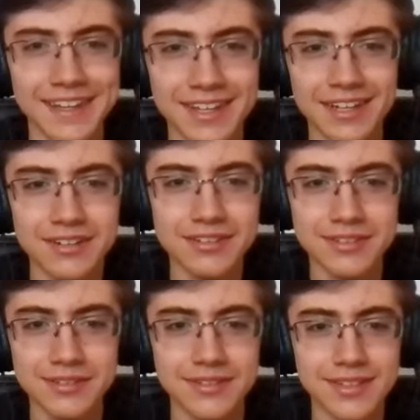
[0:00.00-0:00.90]
and that
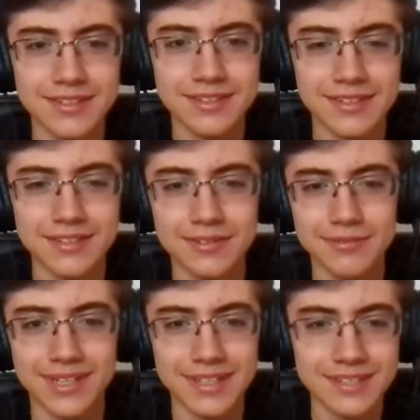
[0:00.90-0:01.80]
also leads into
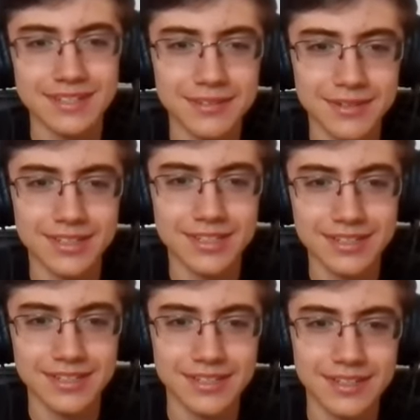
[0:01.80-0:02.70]
my next
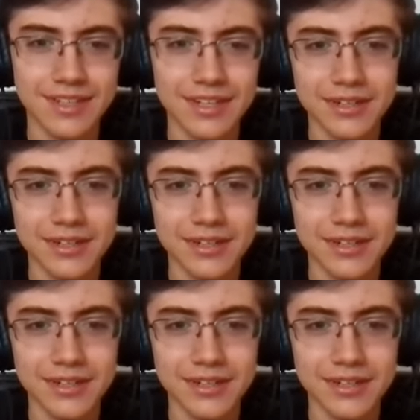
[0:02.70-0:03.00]
question.